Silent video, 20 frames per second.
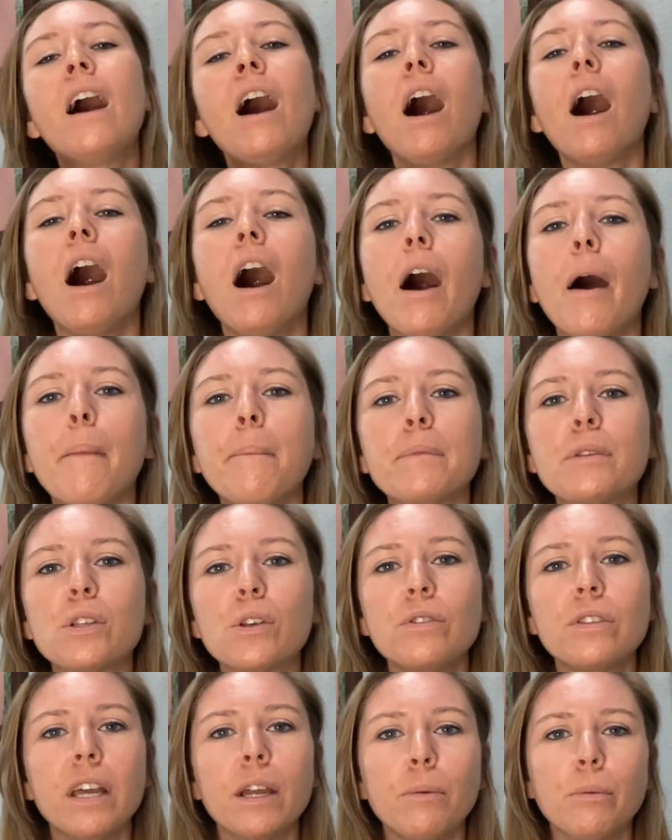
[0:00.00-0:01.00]
so
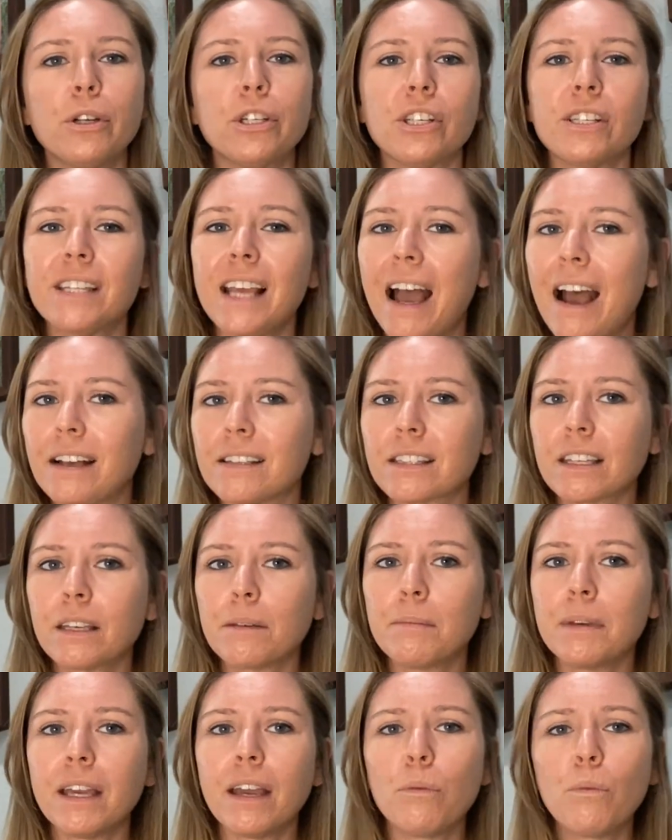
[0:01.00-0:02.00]
they were just asking
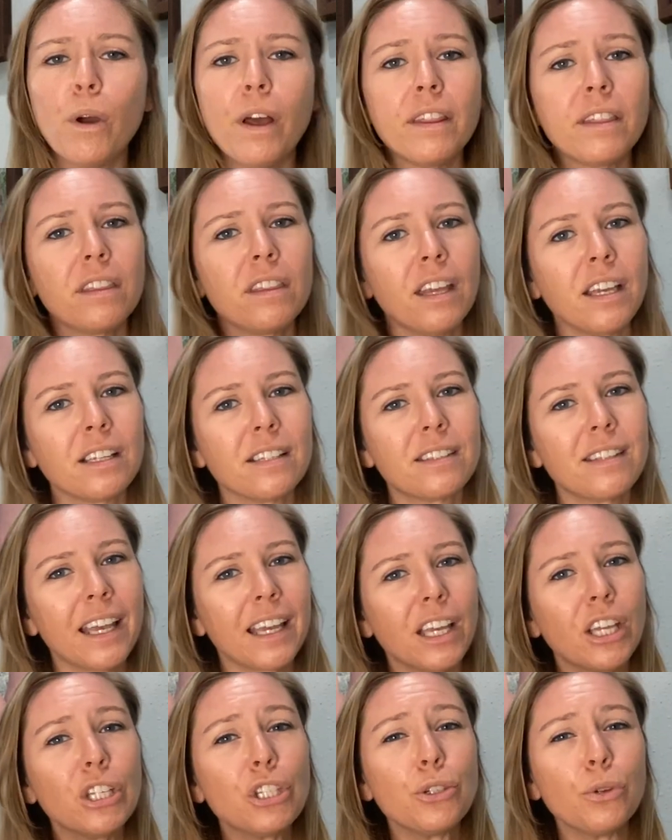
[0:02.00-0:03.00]
me what things they
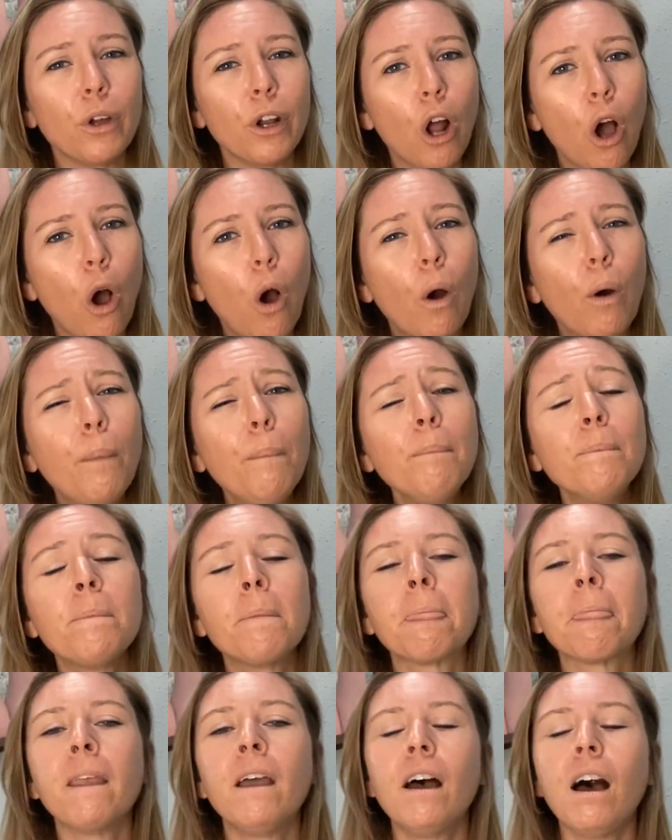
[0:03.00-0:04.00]
can do at home.
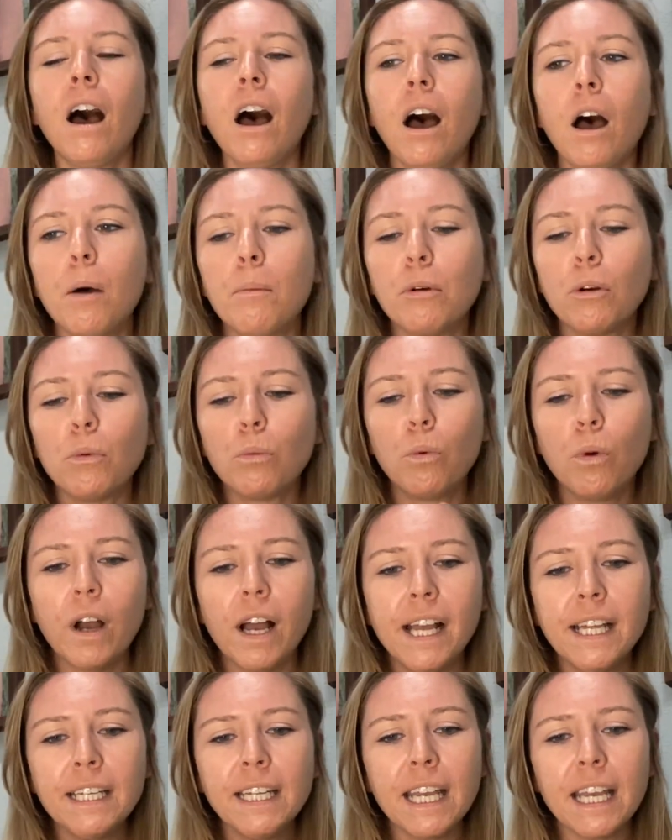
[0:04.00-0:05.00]

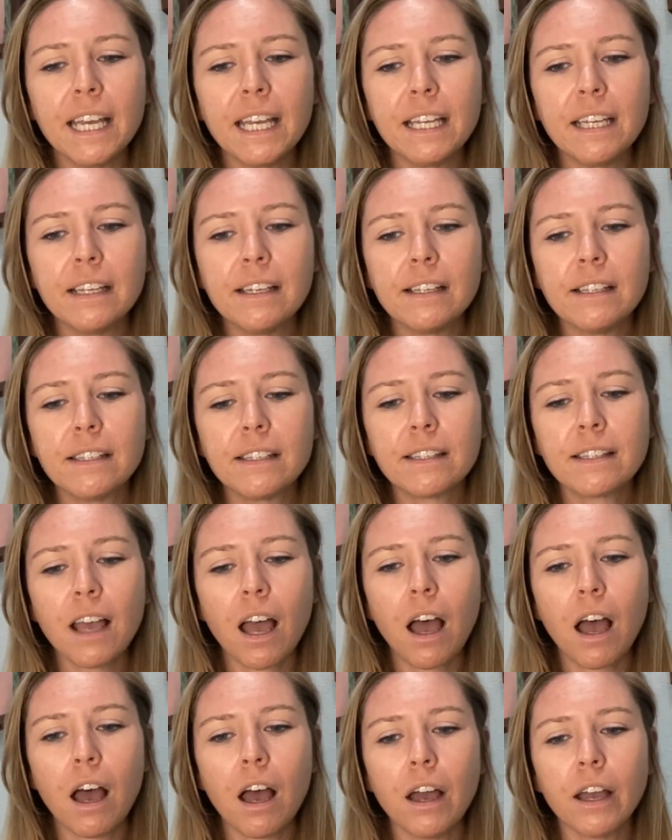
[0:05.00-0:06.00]
One is
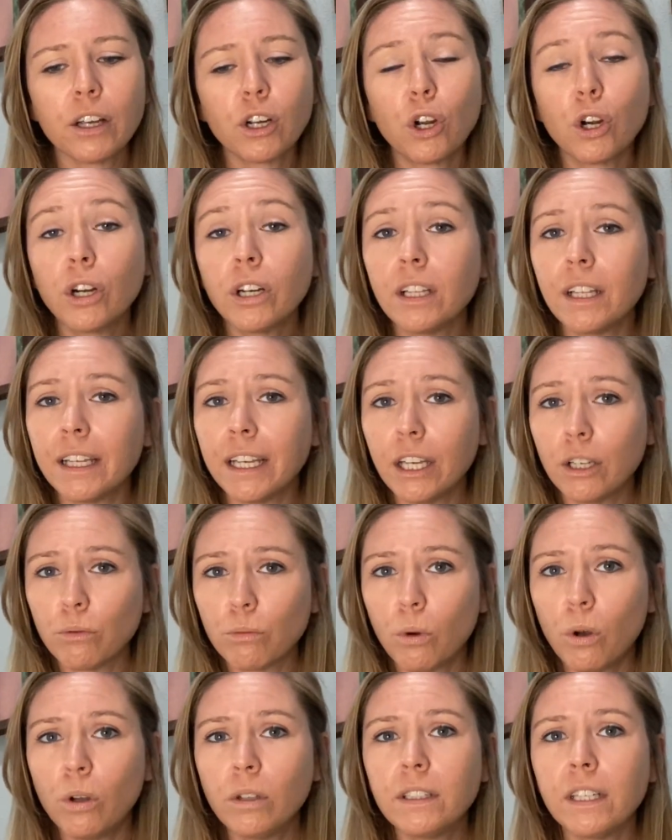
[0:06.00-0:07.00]
currently
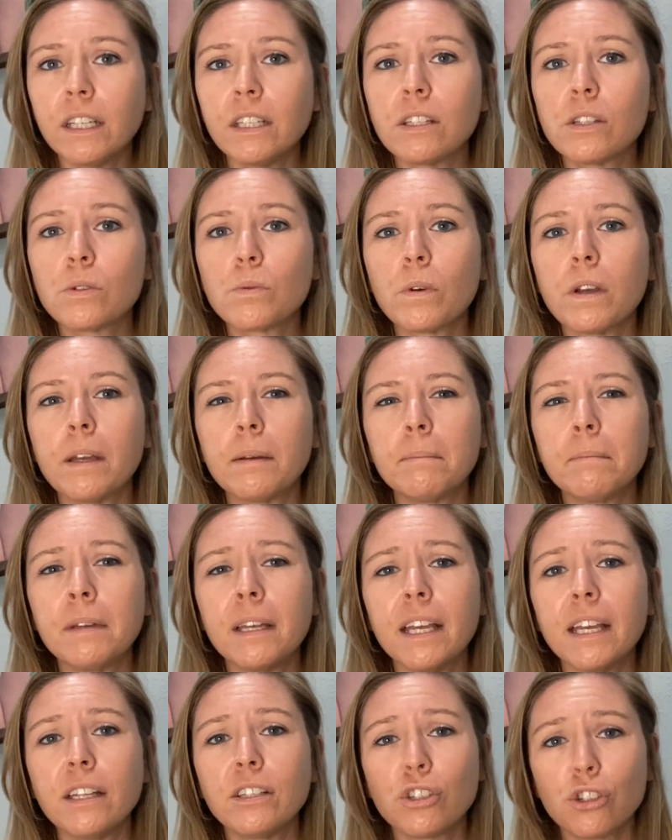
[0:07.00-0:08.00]
enrolled in swim
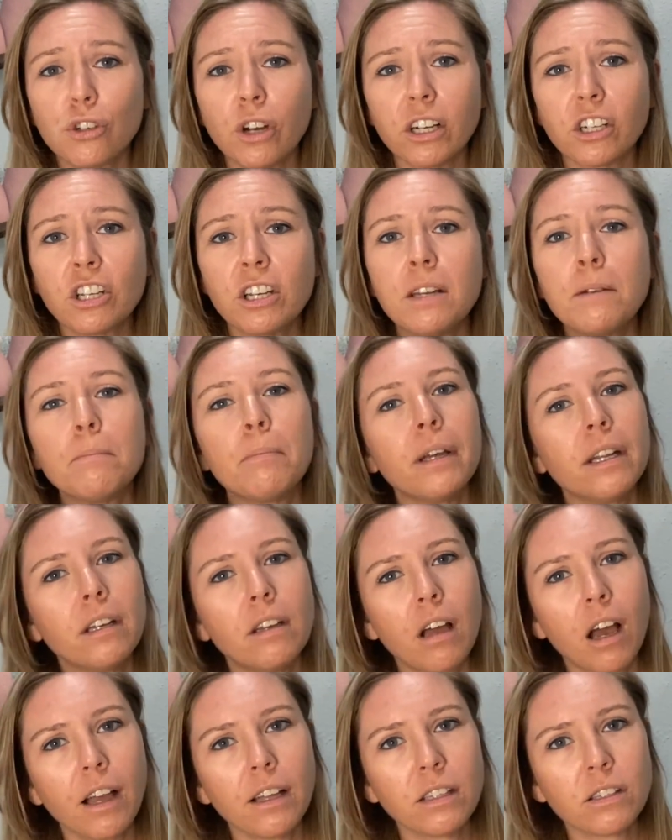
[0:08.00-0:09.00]
instruction, but
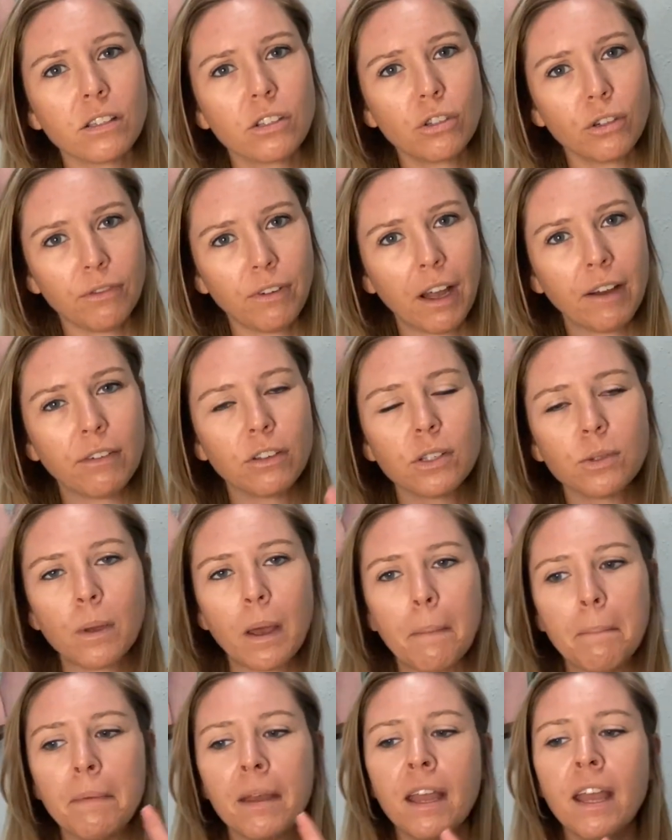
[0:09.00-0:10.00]
not survival
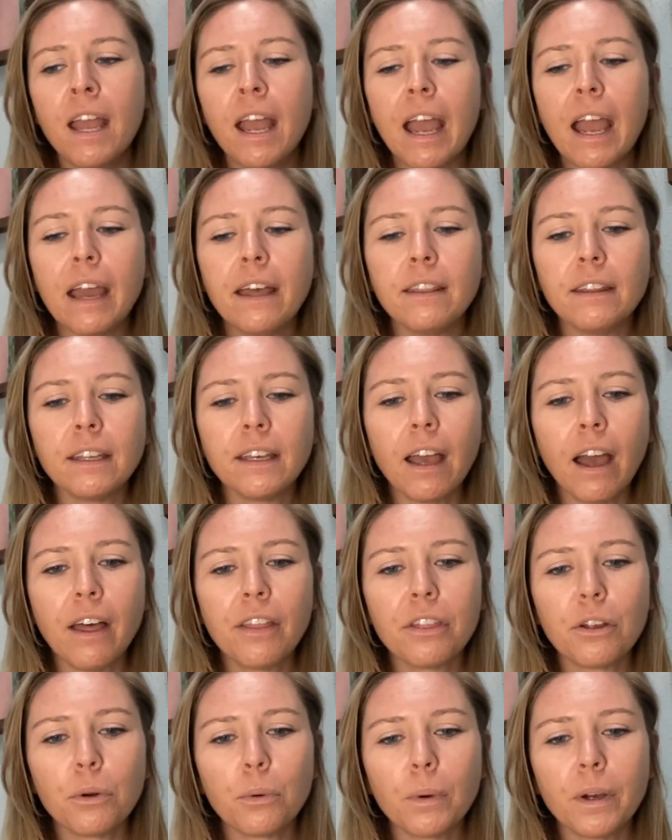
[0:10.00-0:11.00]
swim. And the
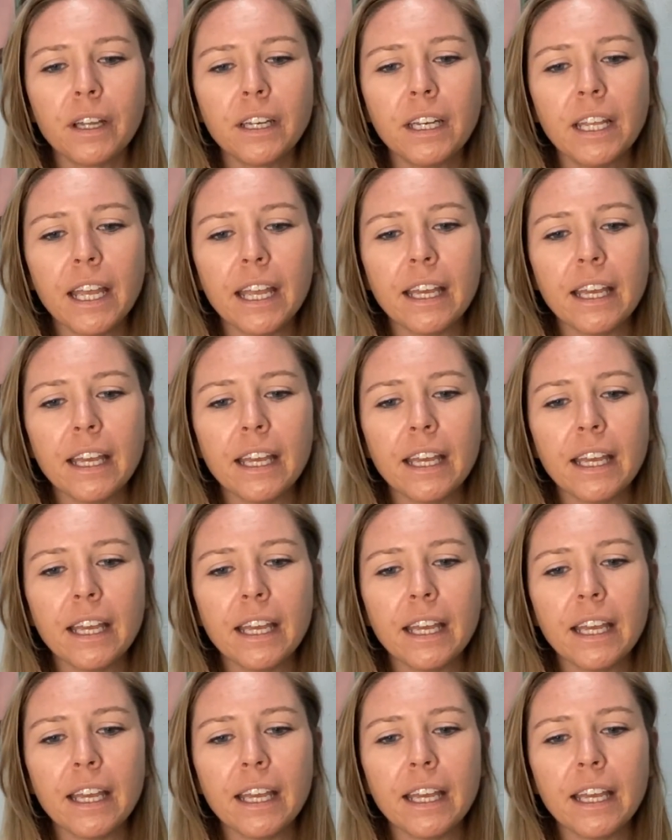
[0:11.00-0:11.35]
other one